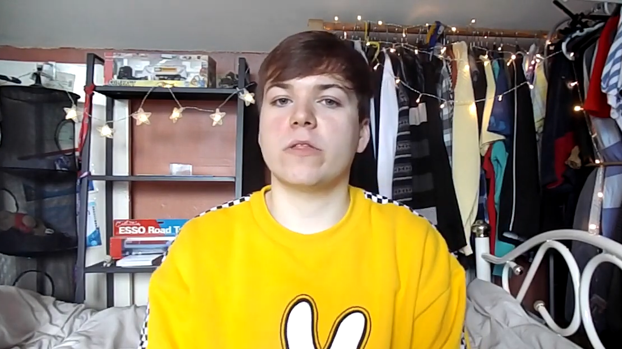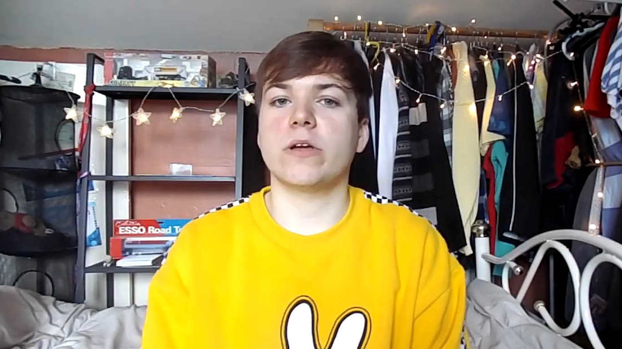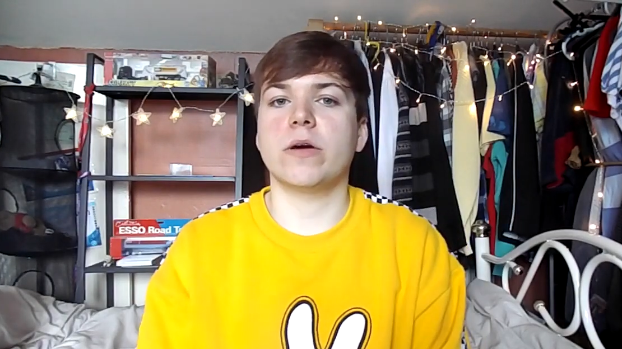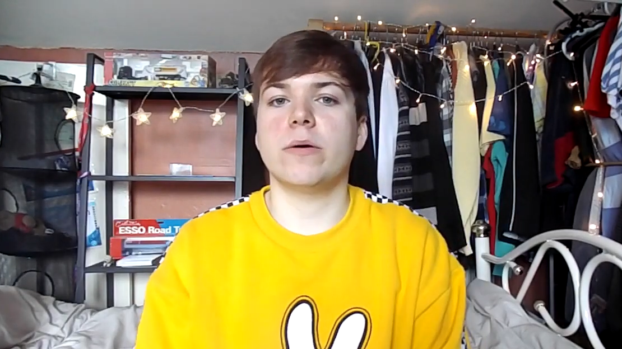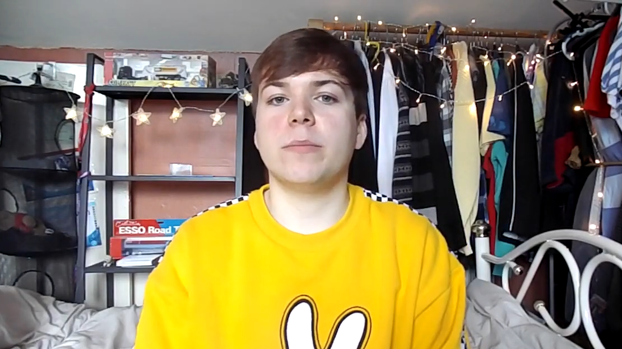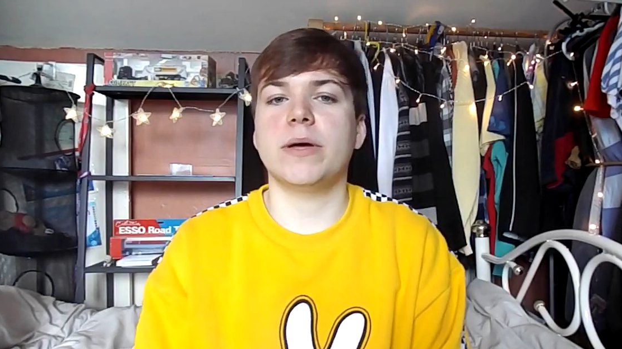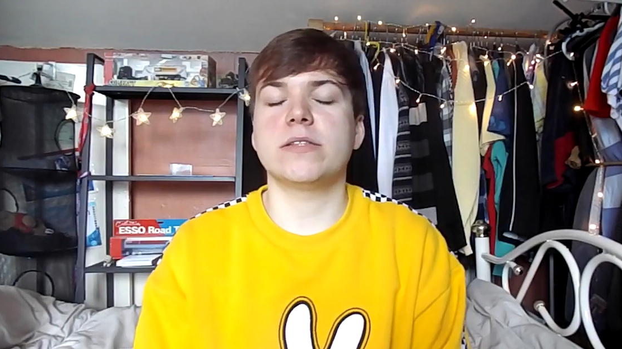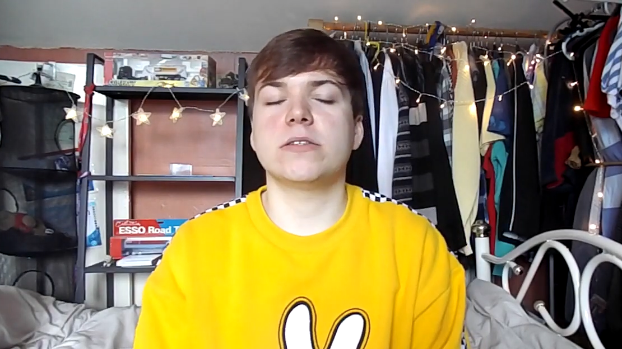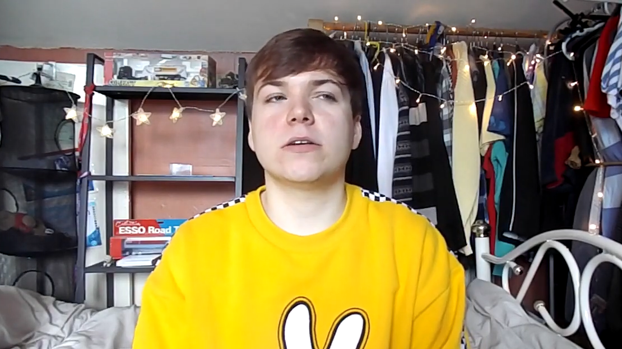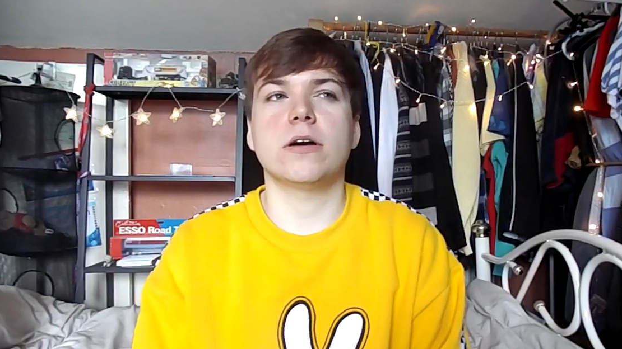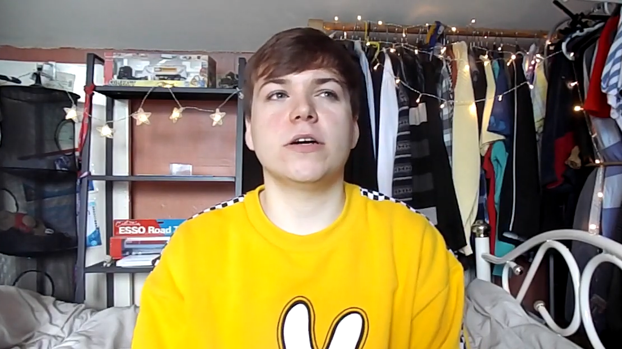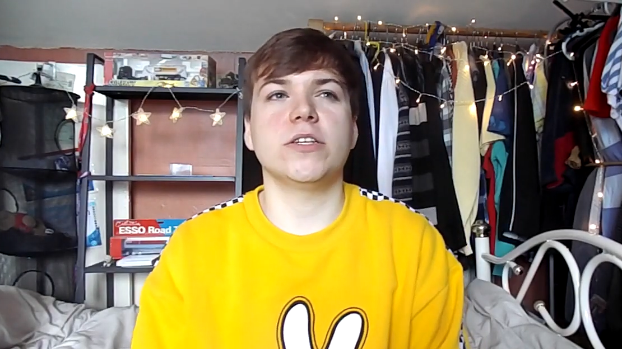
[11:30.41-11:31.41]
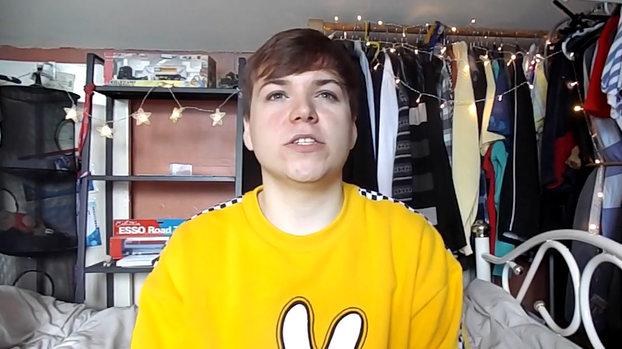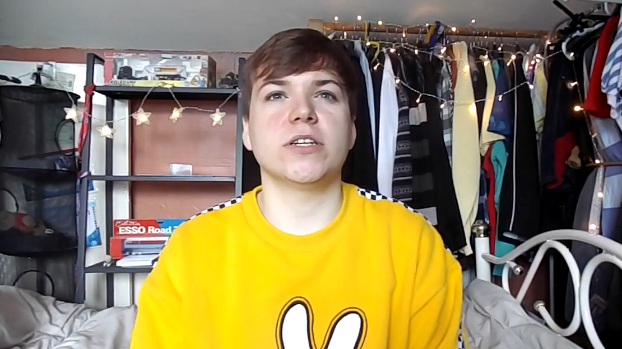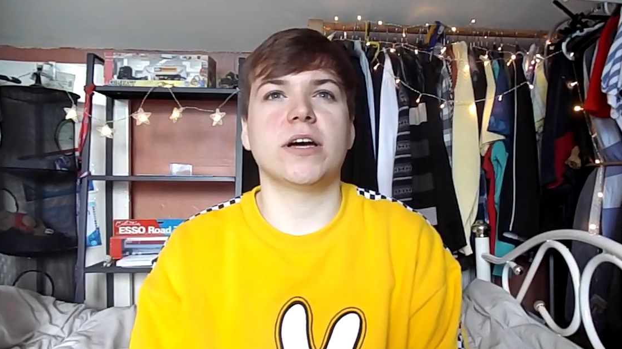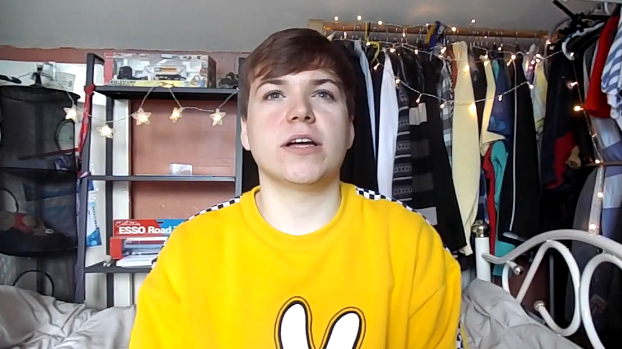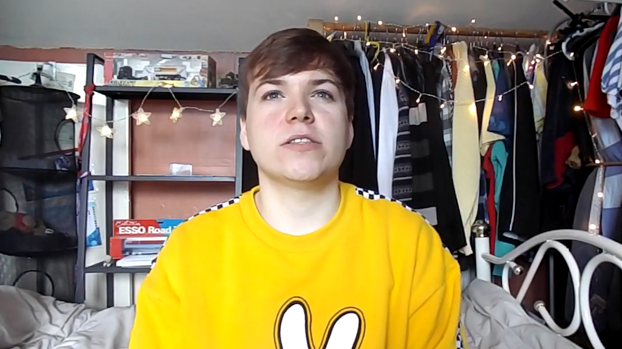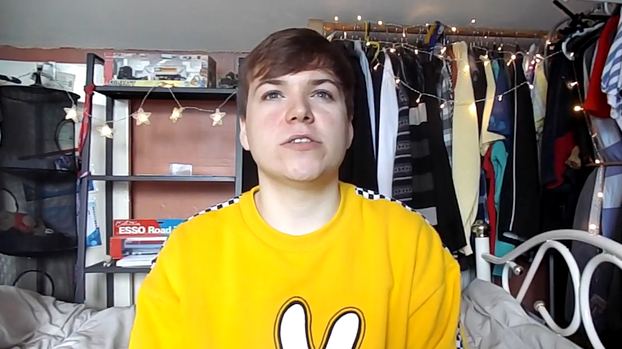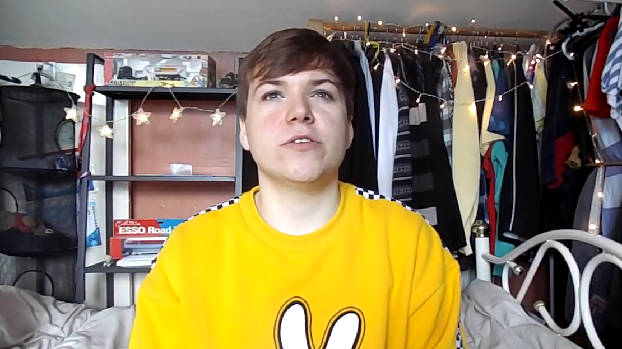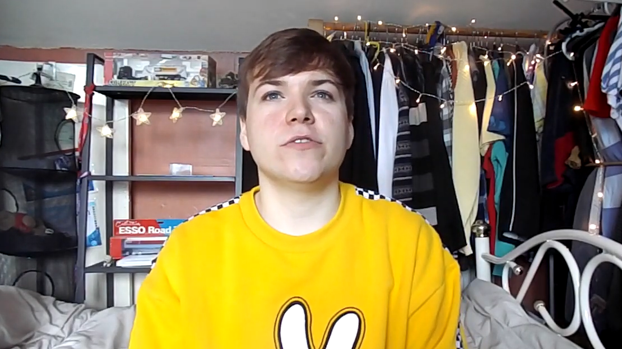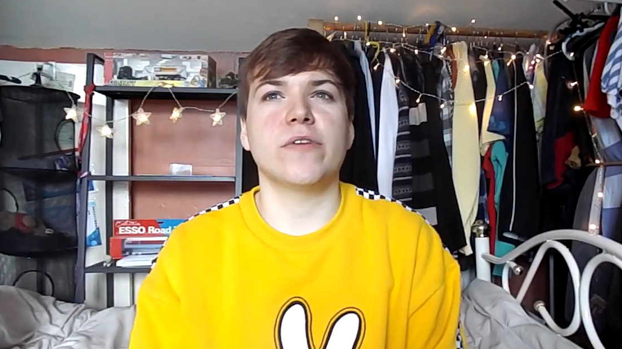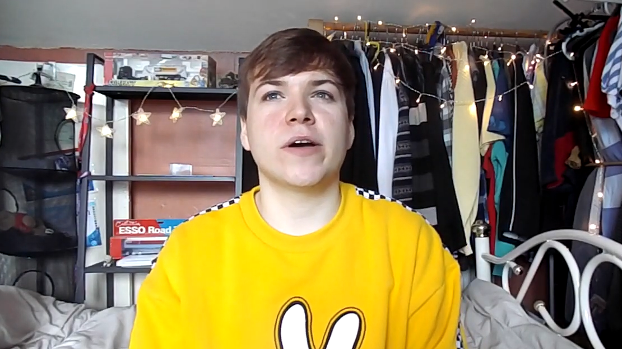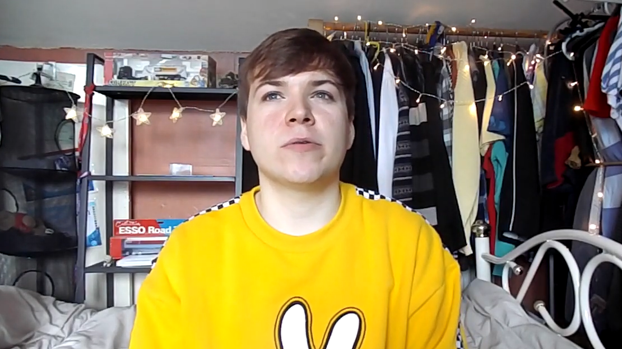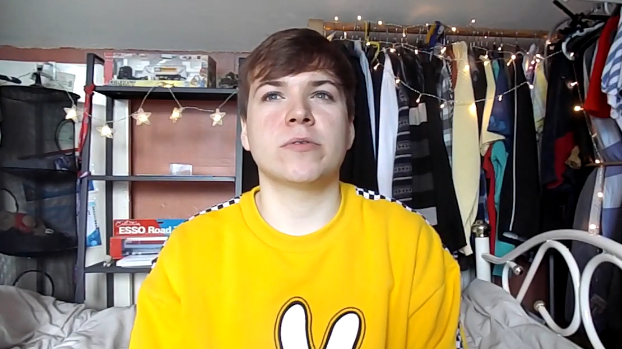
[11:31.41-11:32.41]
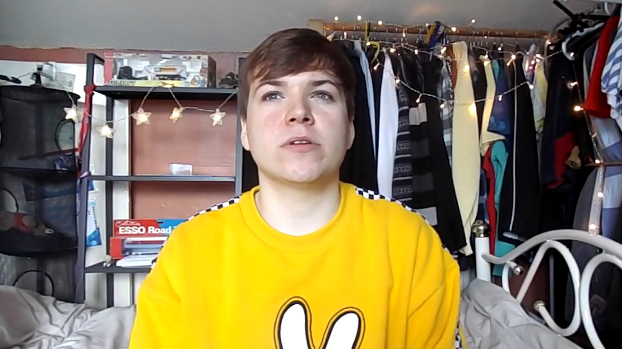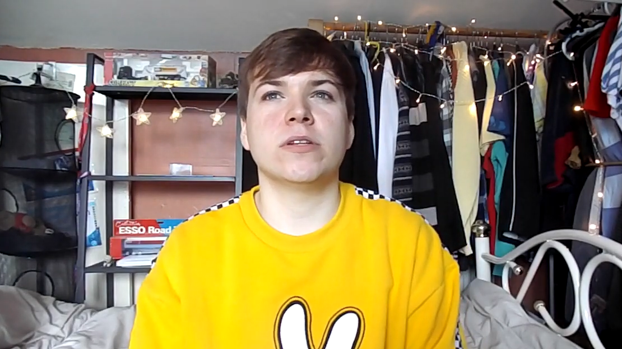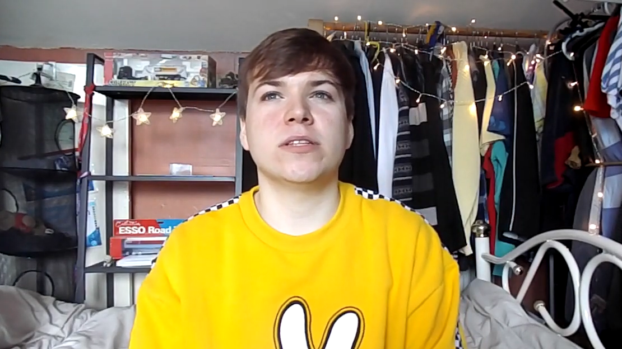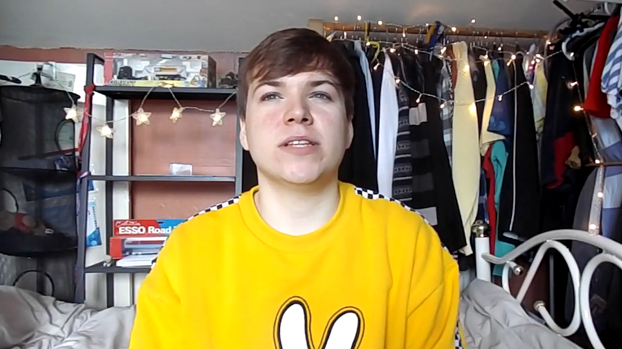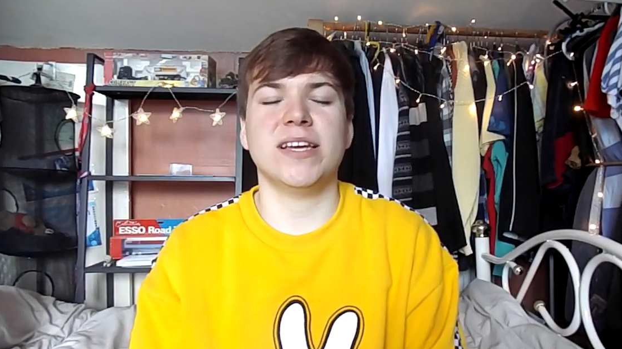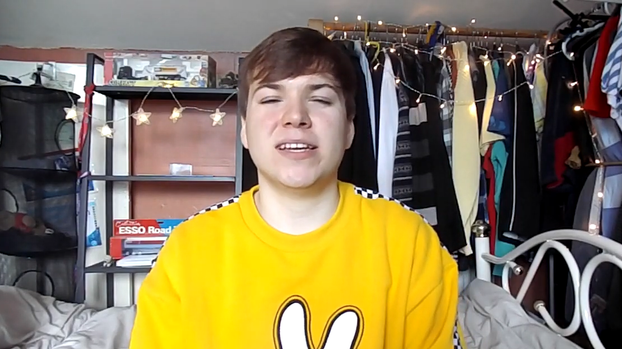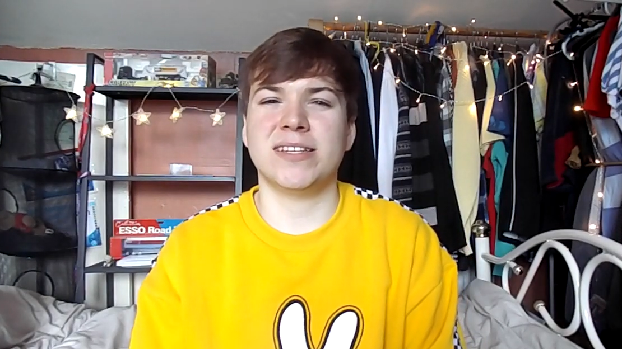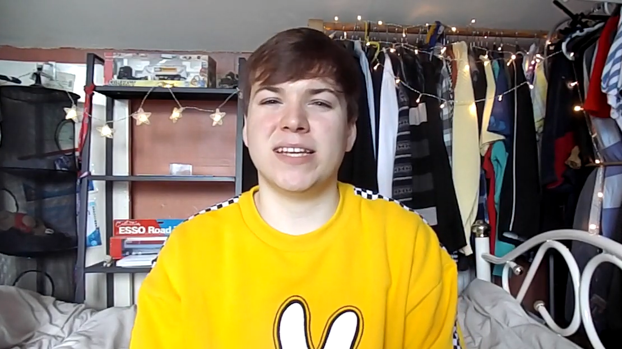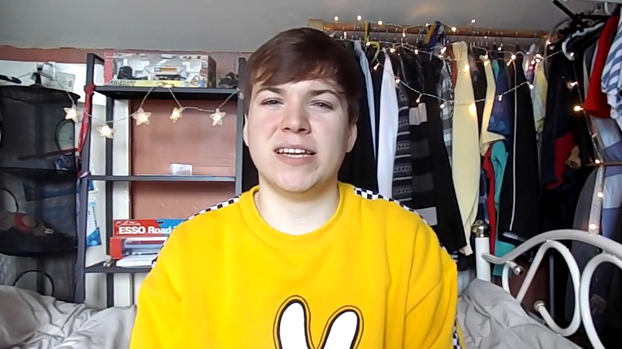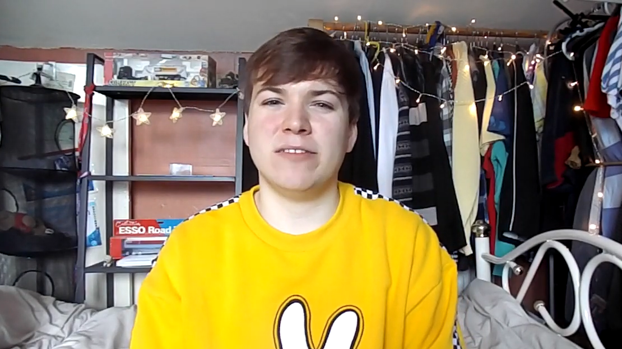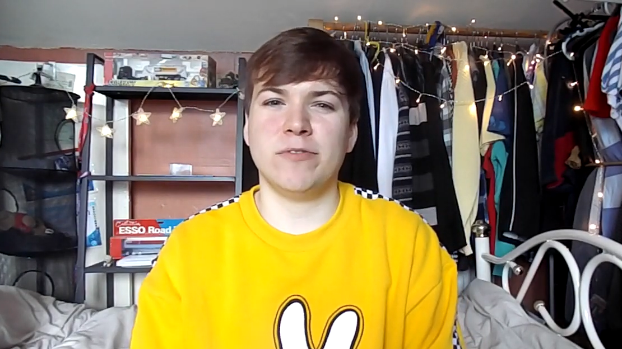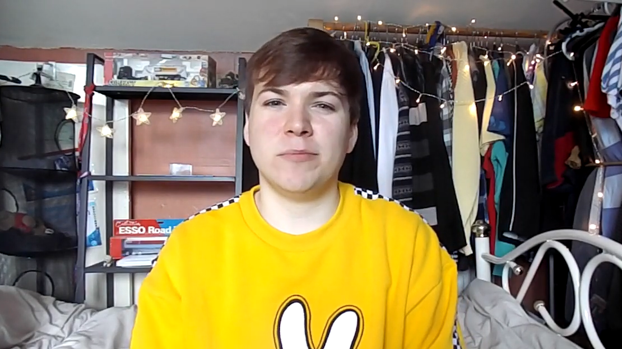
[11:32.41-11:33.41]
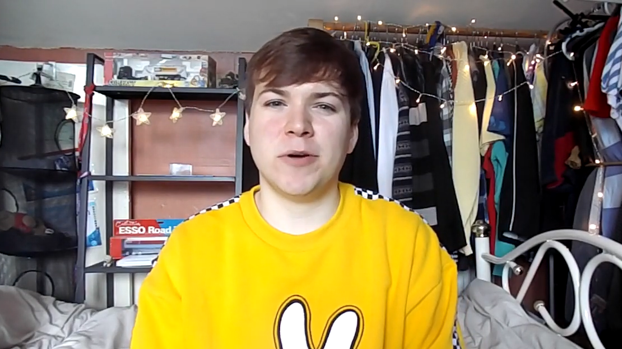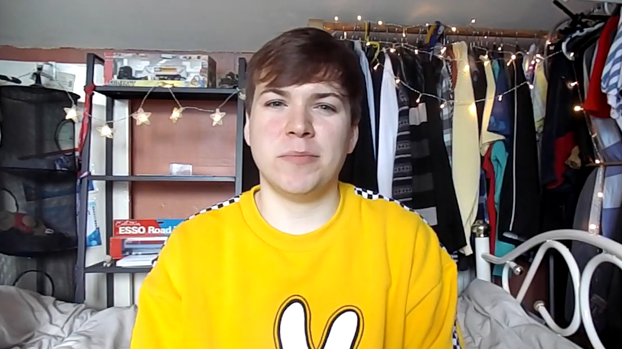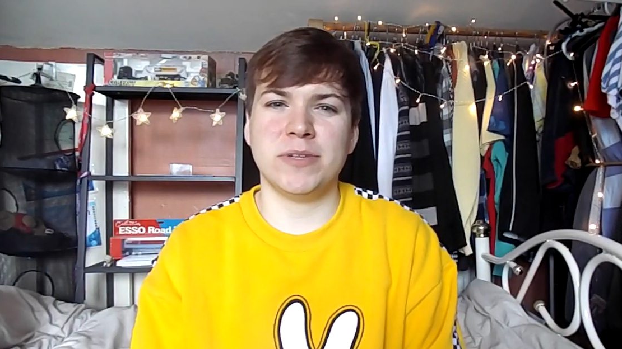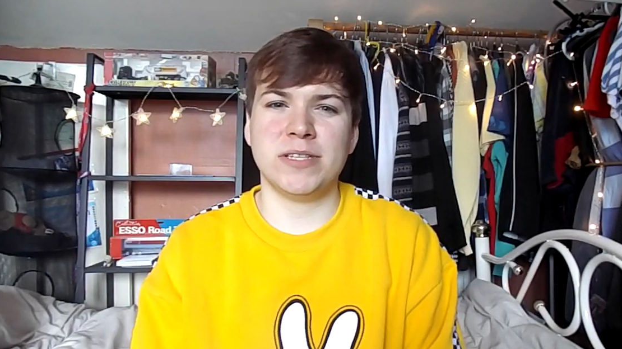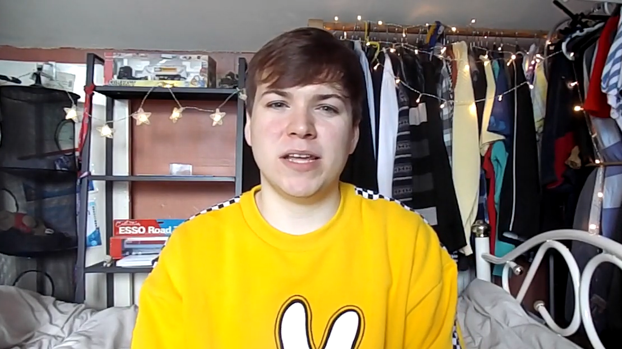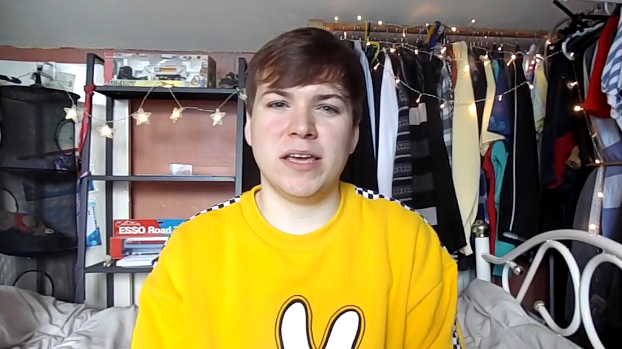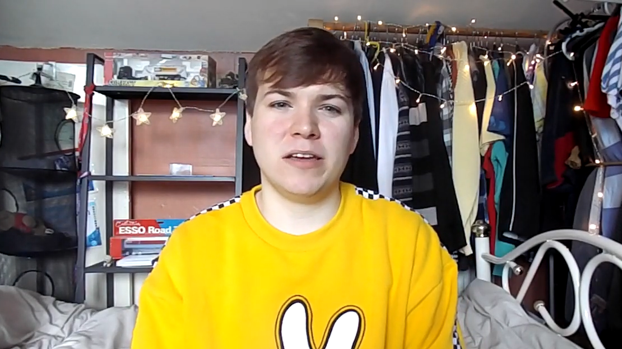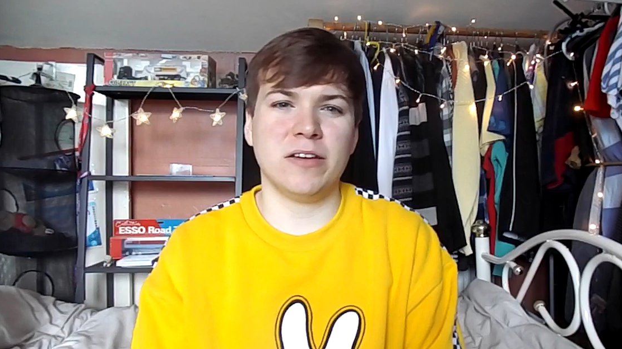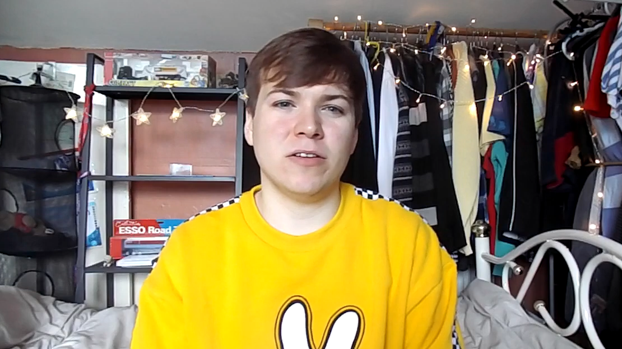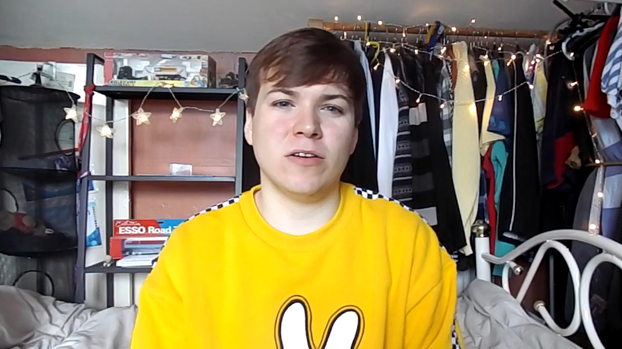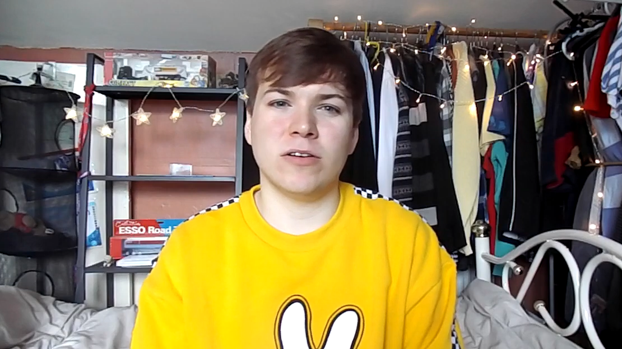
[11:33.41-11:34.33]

I think I went back to college in like 2016 if I'm not mistaken,